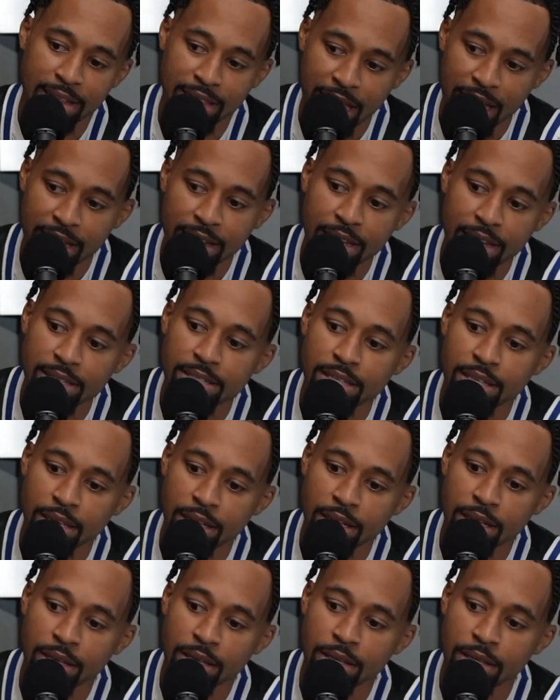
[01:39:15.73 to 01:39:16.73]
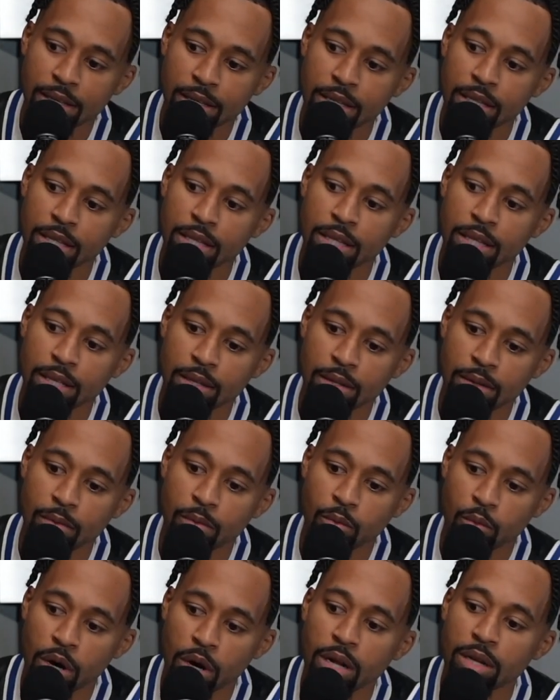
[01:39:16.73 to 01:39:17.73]
they need to,
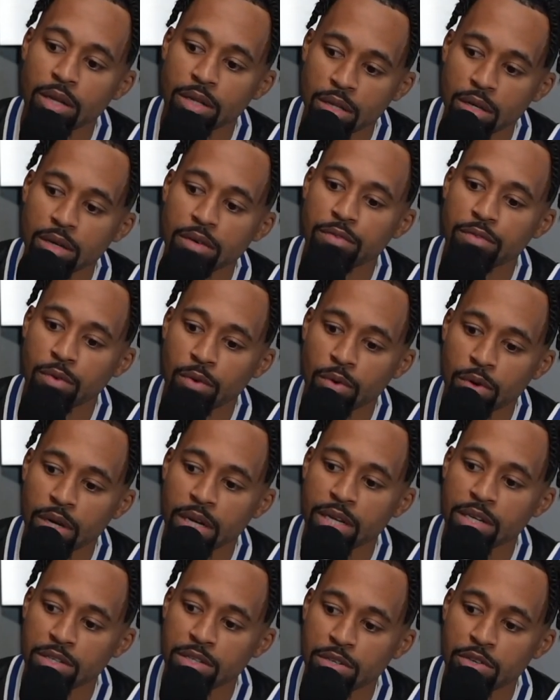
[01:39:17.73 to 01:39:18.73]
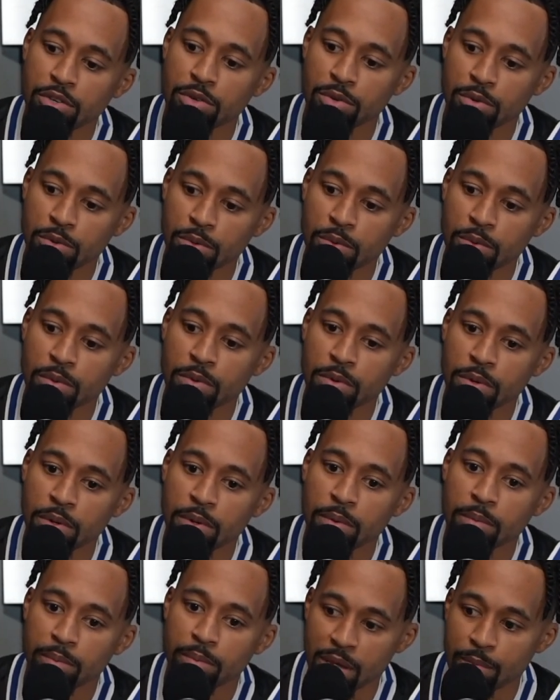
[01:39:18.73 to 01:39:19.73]
one, look for, and two, be